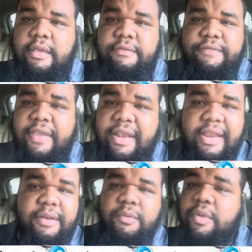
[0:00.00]

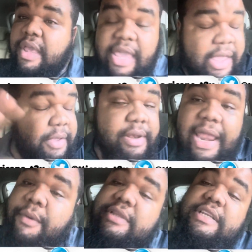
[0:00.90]
Finland? It,
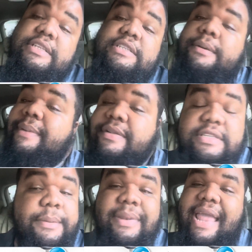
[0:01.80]
they was in some
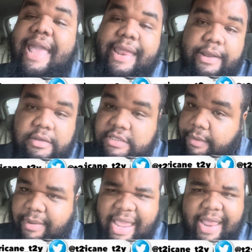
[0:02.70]
some land.
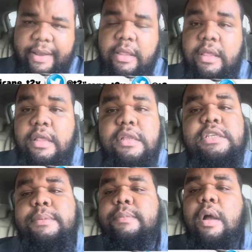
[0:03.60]
Some land.
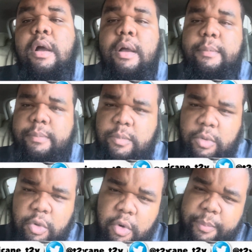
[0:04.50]
Some um
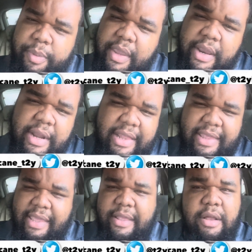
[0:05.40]
European, I
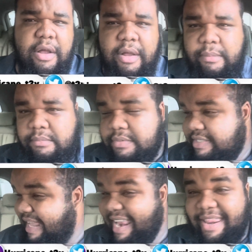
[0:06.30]
think, um
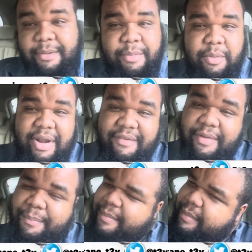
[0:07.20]
stadium or whatever.
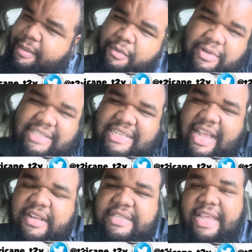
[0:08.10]
Maybe it was a
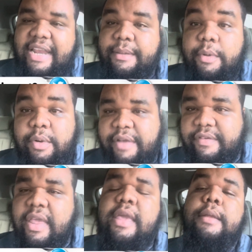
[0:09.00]
soccer stadium or whatever.
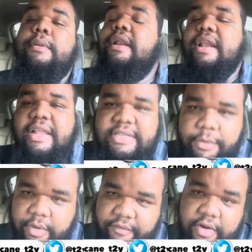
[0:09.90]
Nonetheless, they
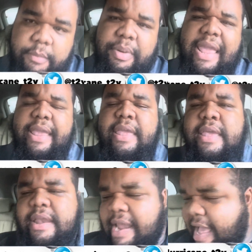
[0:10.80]
went over to play.
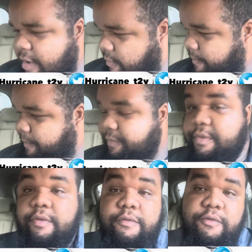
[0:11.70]
Now,
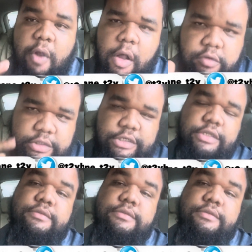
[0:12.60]
Frost.